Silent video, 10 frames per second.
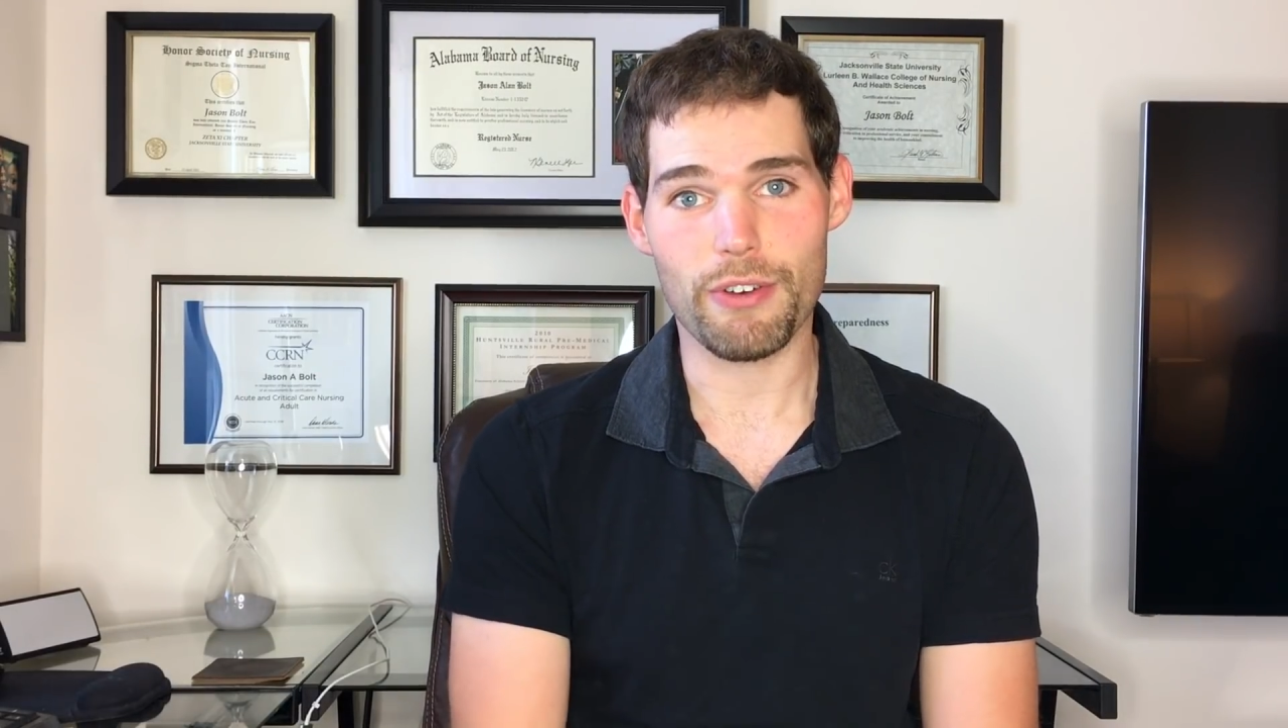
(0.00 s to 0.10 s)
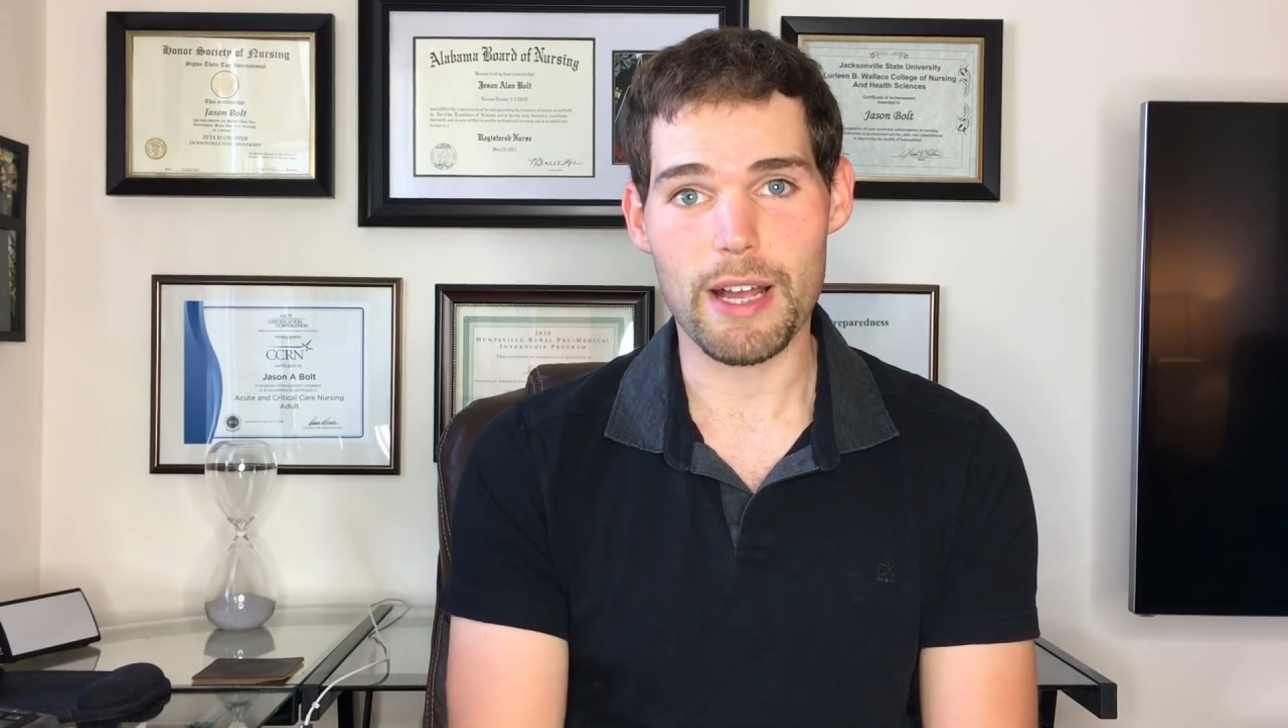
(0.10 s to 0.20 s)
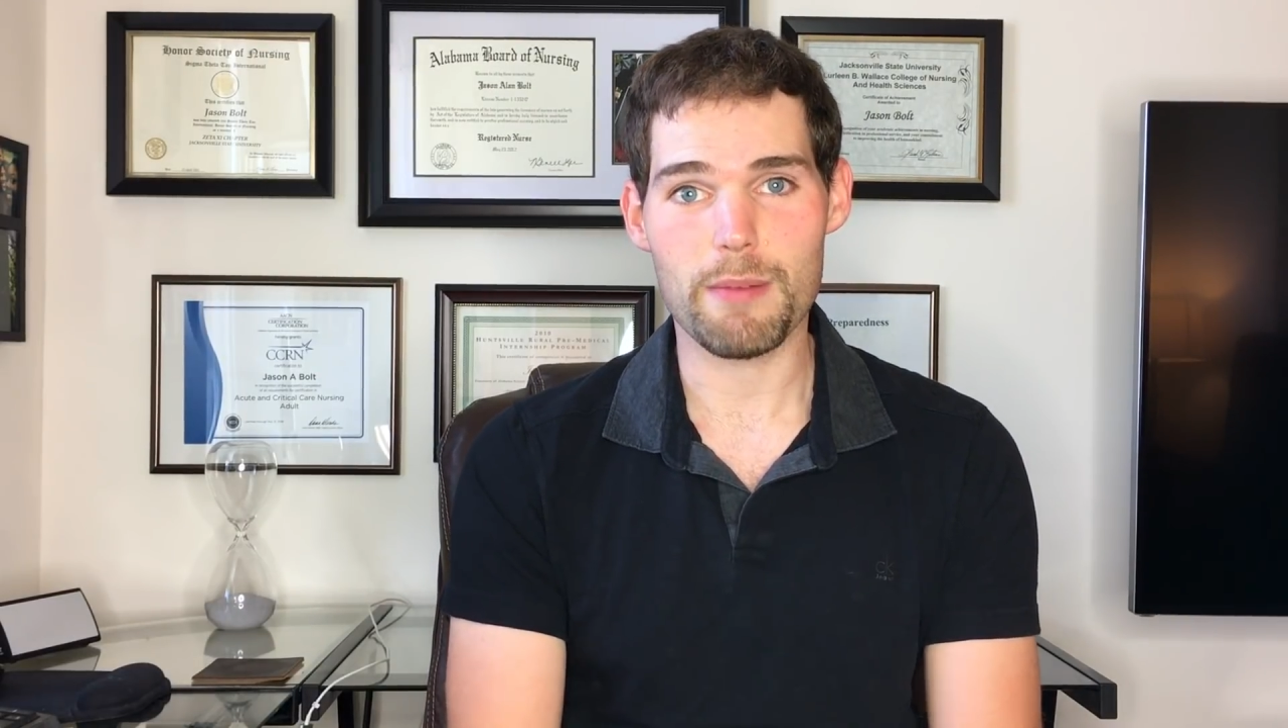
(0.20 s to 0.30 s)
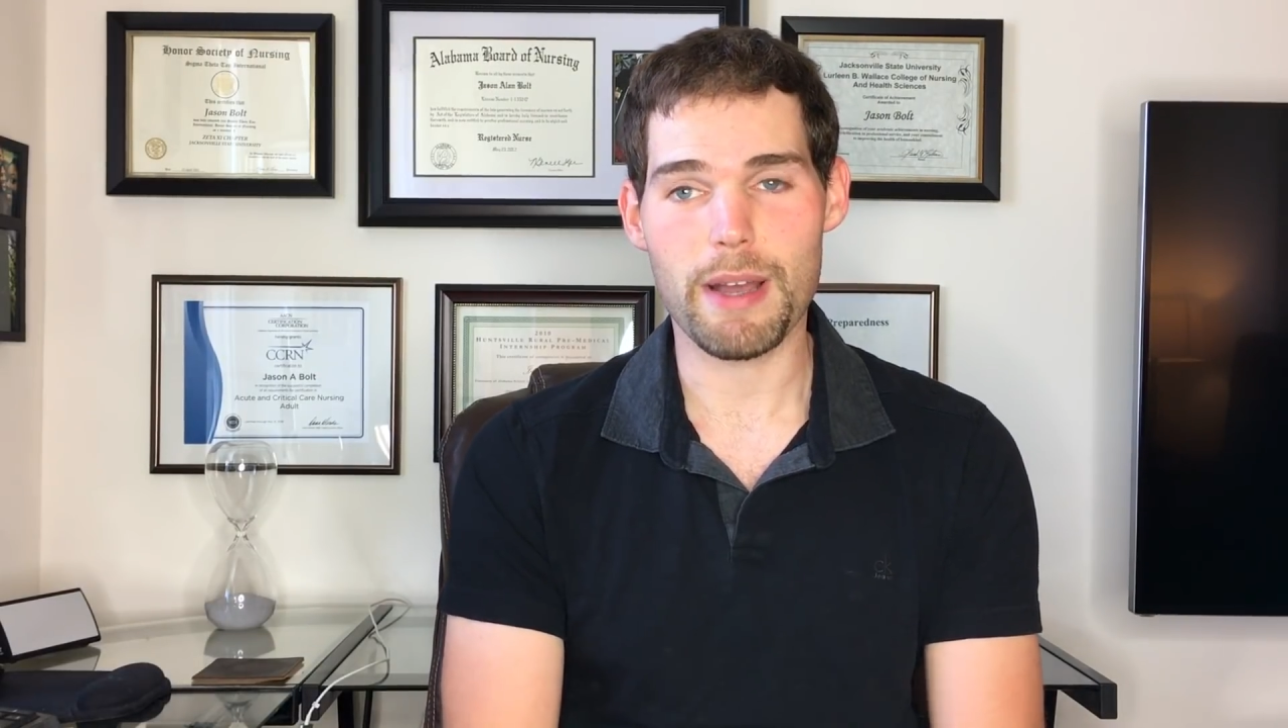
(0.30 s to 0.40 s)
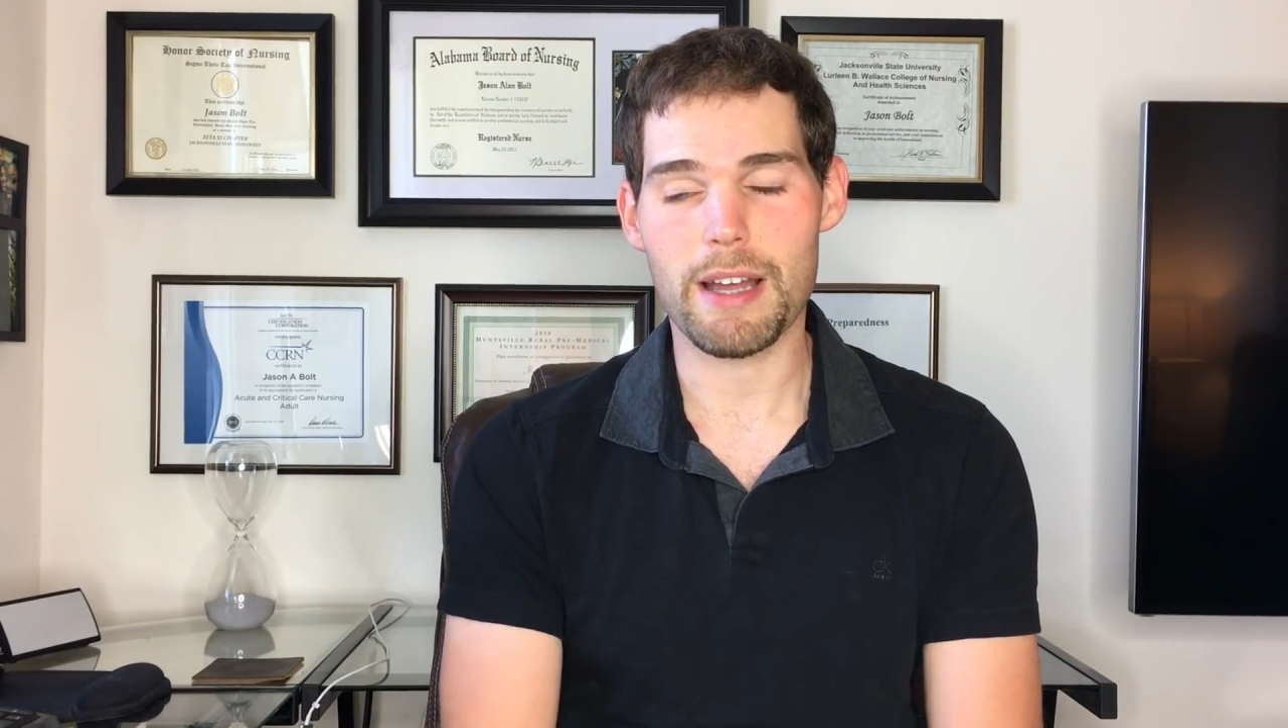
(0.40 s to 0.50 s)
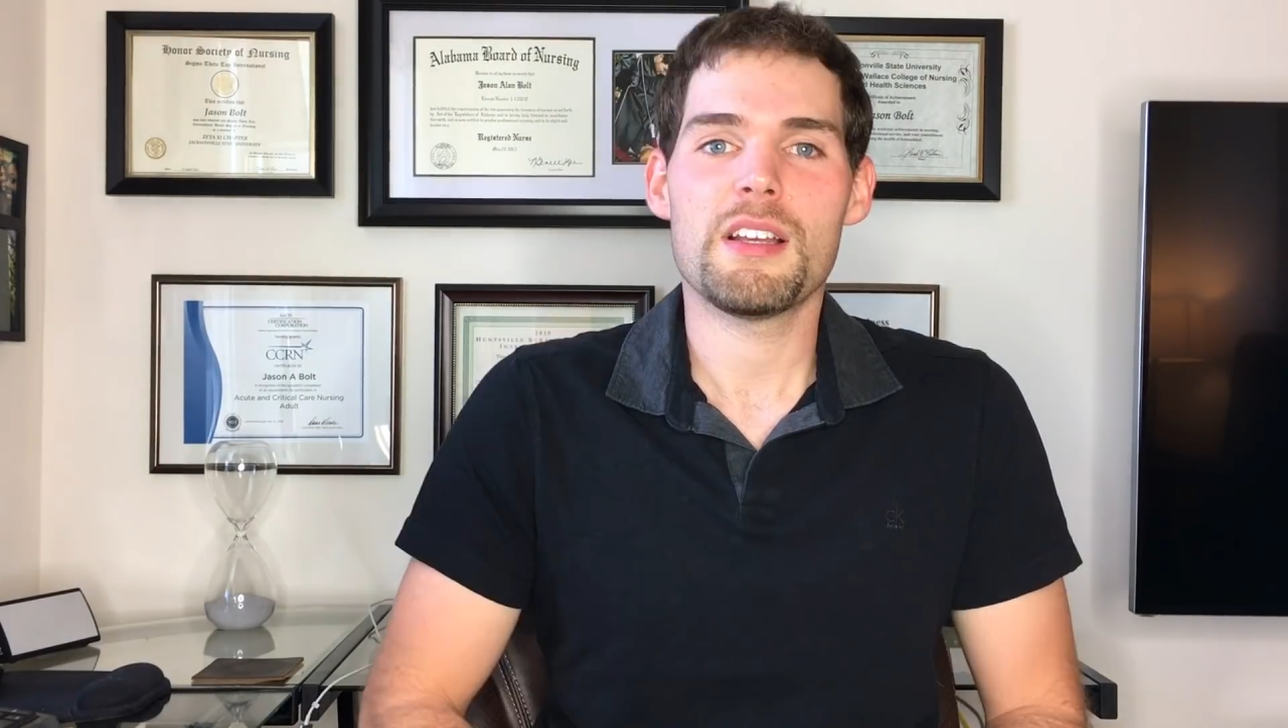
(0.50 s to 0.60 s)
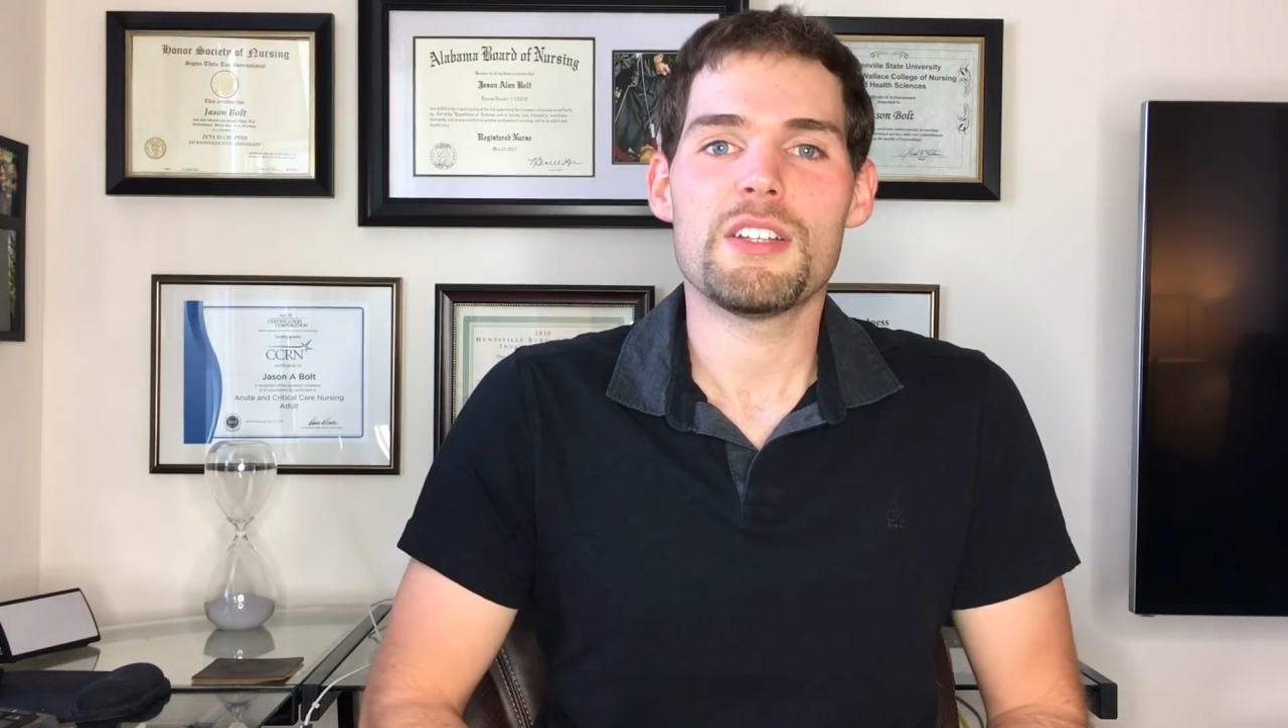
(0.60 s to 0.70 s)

write about.